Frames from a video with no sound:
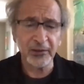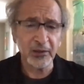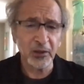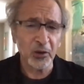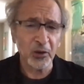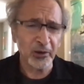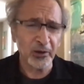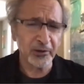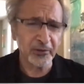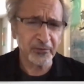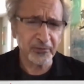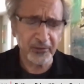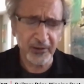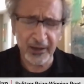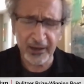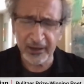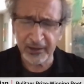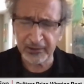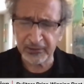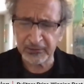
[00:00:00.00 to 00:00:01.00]
the
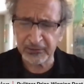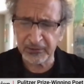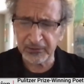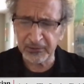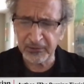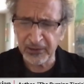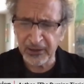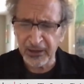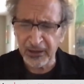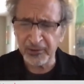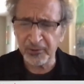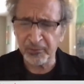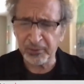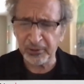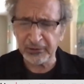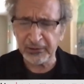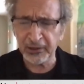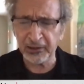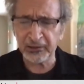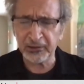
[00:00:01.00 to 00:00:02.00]
artifact, the
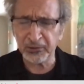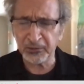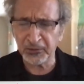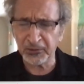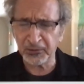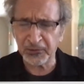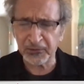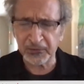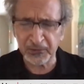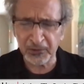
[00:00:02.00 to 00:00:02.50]
particular